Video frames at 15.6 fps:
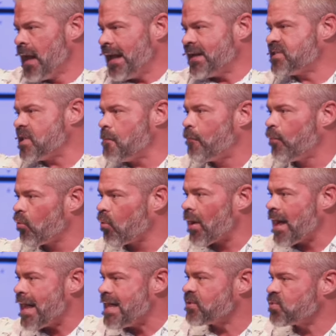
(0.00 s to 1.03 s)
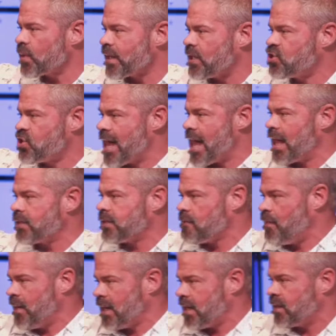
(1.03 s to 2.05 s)
And see, praise will get you out of the
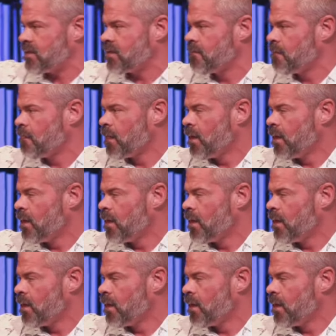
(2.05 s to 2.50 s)
pit.